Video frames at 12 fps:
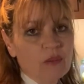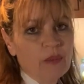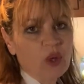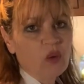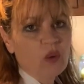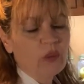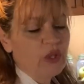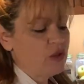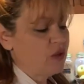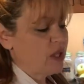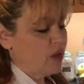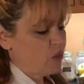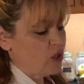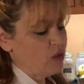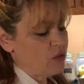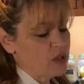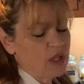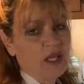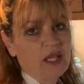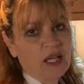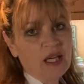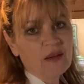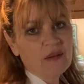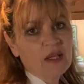milk when we do that. We use the
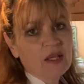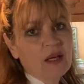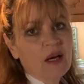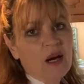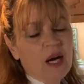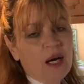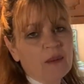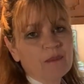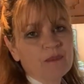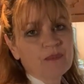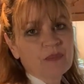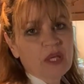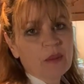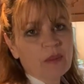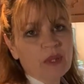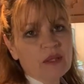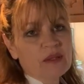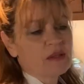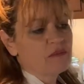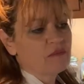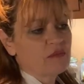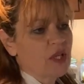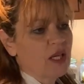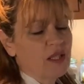honey, because
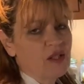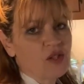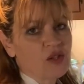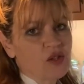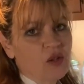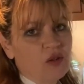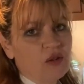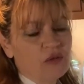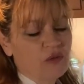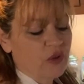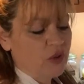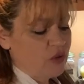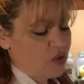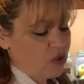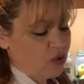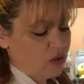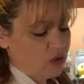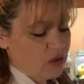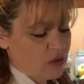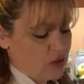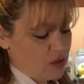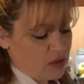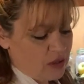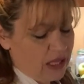honey's just so good for you. Sugar is
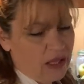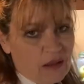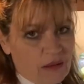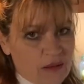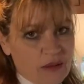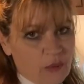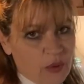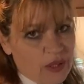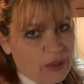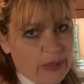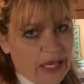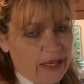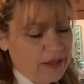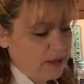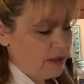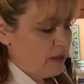just like really bad.